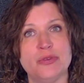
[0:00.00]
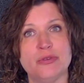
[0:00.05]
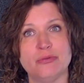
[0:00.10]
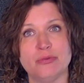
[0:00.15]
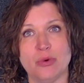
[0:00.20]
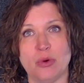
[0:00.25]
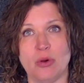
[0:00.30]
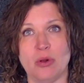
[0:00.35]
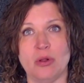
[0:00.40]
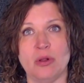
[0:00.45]
the
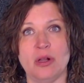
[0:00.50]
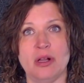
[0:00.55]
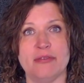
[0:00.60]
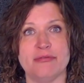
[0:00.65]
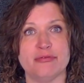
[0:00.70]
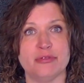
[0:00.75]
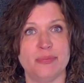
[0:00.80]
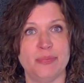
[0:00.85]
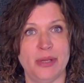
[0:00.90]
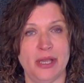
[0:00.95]
role
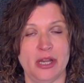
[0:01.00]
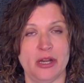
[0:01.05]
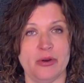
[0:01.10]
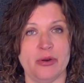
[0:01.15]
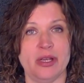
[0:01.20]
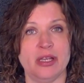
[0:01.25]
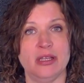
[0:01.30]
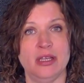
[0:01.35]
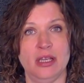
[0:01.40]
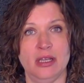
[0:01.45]
of
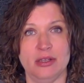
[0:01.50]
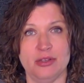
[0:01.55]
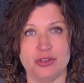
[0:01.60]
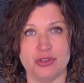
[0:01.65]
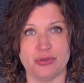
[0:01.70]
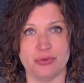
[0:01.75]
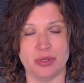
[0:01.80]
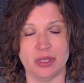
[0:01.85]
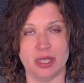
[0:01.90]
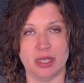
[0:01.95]
repairing the
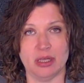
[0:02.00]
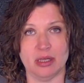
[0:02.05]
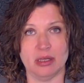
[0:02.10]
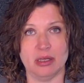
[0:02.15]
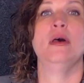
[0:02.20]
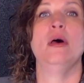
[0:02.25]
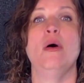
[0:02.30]
injury.